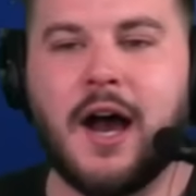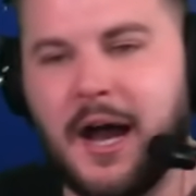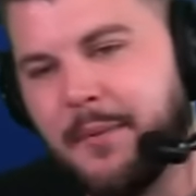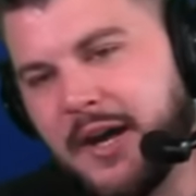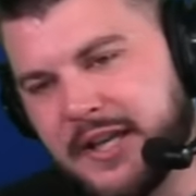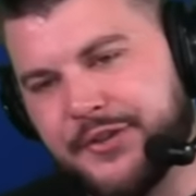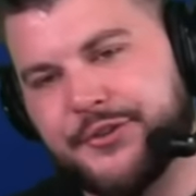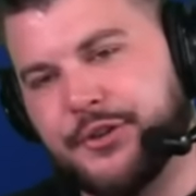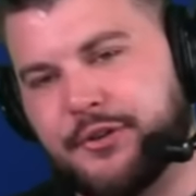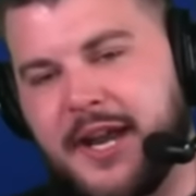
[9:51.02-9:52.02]
I'm on
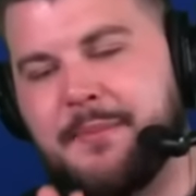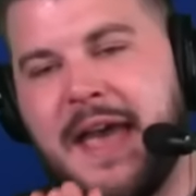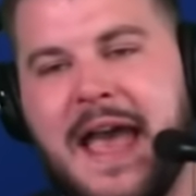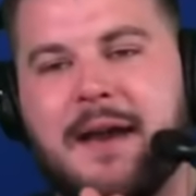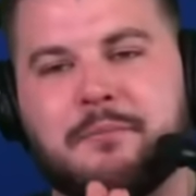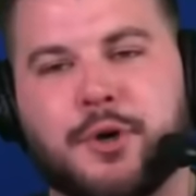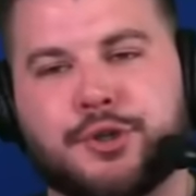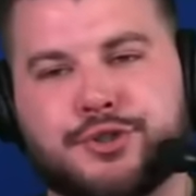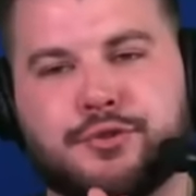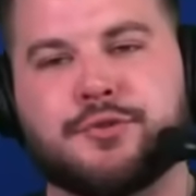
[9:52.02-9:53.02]
Instagram at
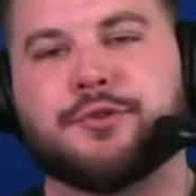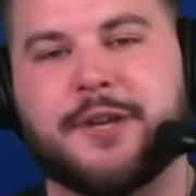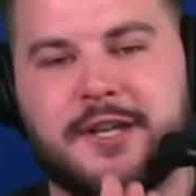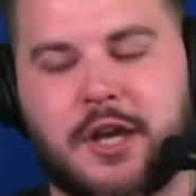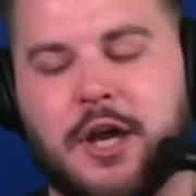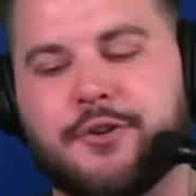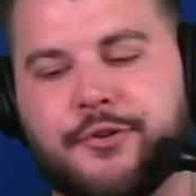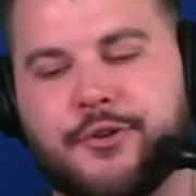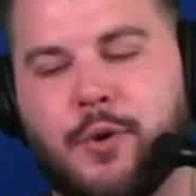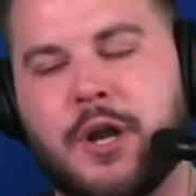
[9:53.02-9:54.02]
@MarshallGreen_.
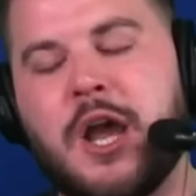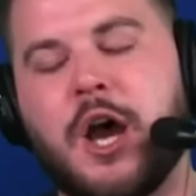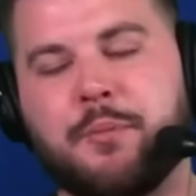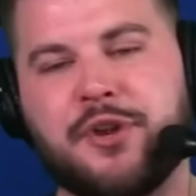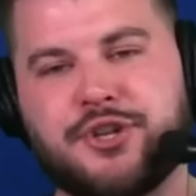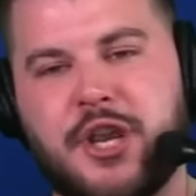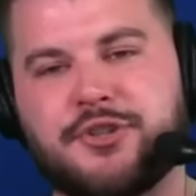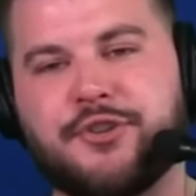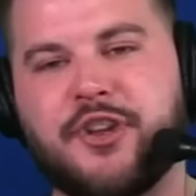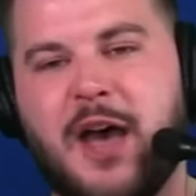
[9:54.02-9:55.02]

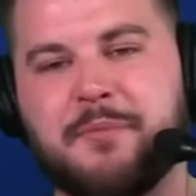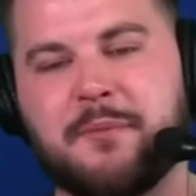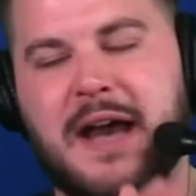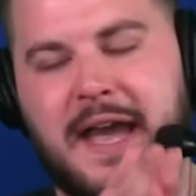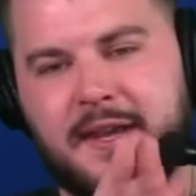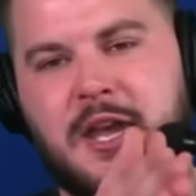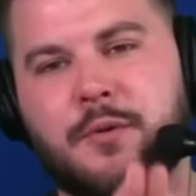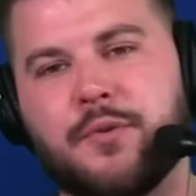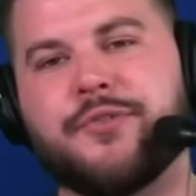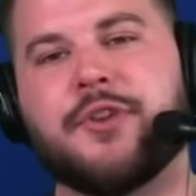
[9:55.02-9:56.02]
Appreciate you stopping by.
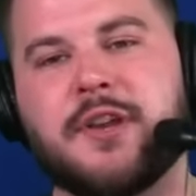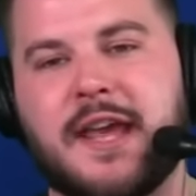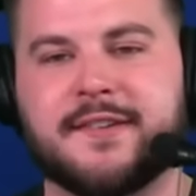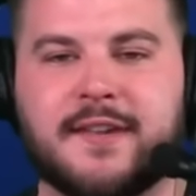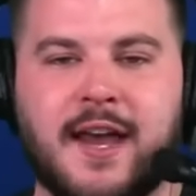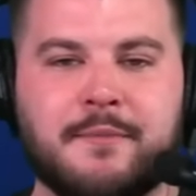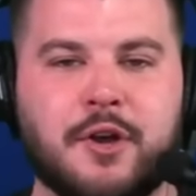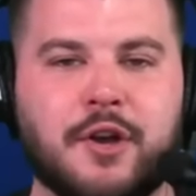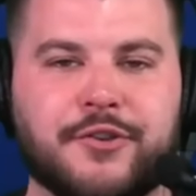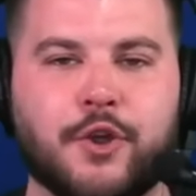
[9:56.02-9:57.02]
We'll see you next time.
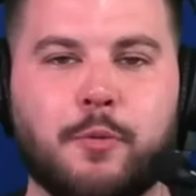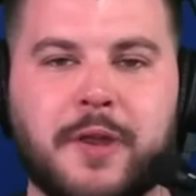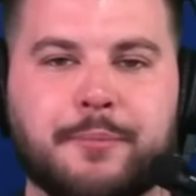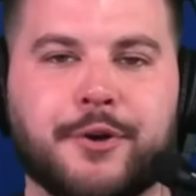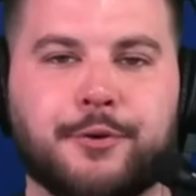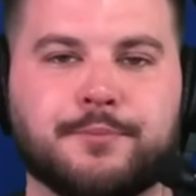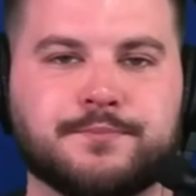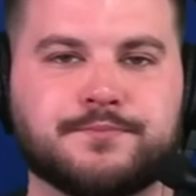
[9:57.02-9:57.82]
Let's go Big Blue.